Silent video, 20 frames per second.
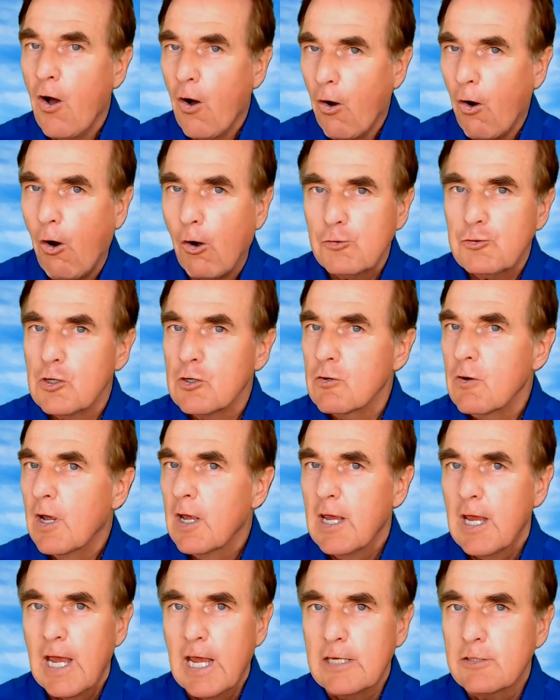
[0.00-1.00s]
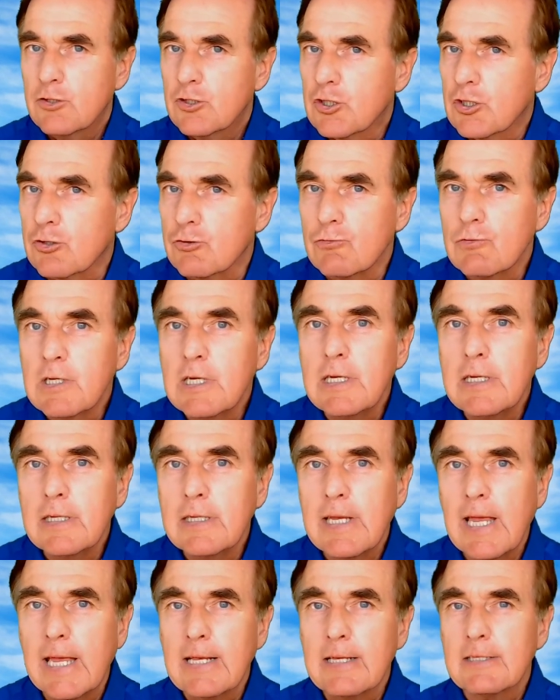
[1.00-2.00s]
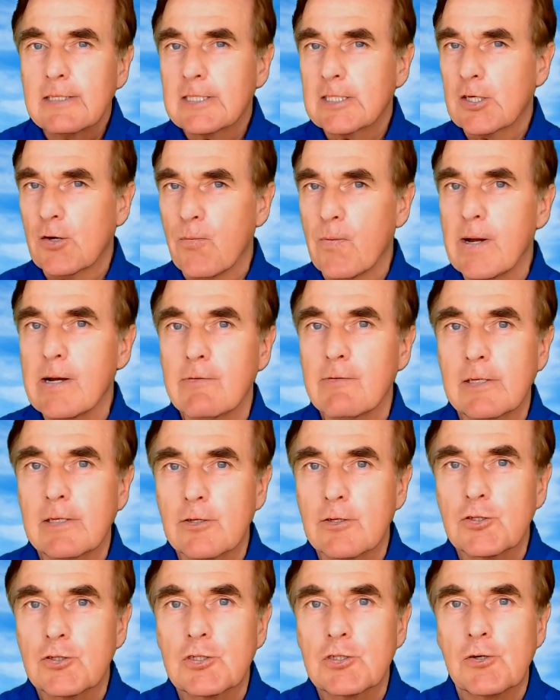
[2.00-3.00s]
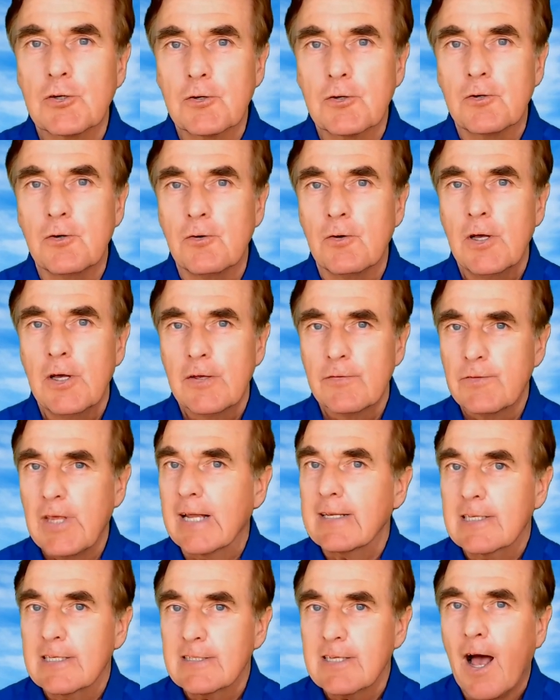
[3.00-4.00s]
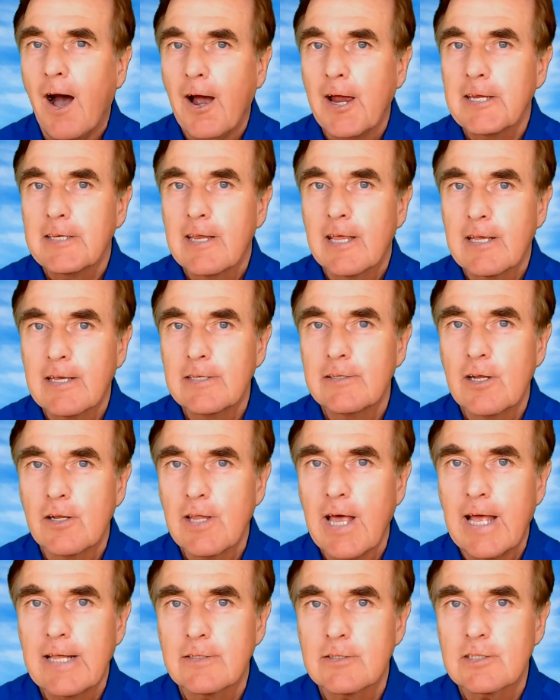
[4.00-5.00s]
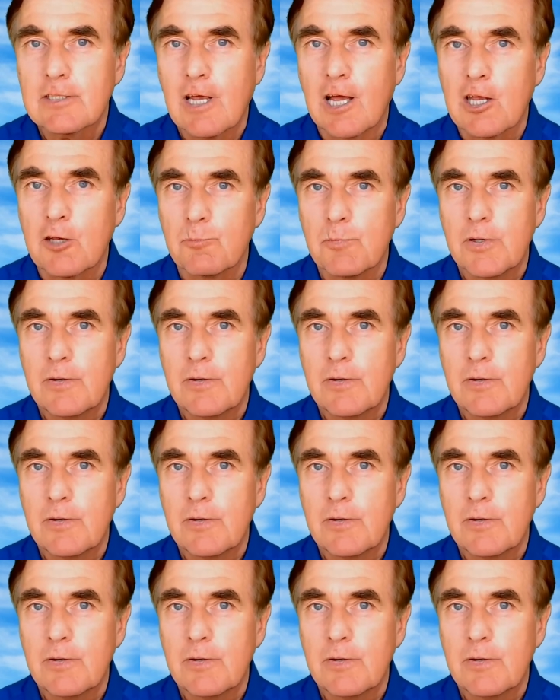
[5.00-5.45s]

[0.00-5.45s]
other intriguing squaring the circle that is hiding in the landscape.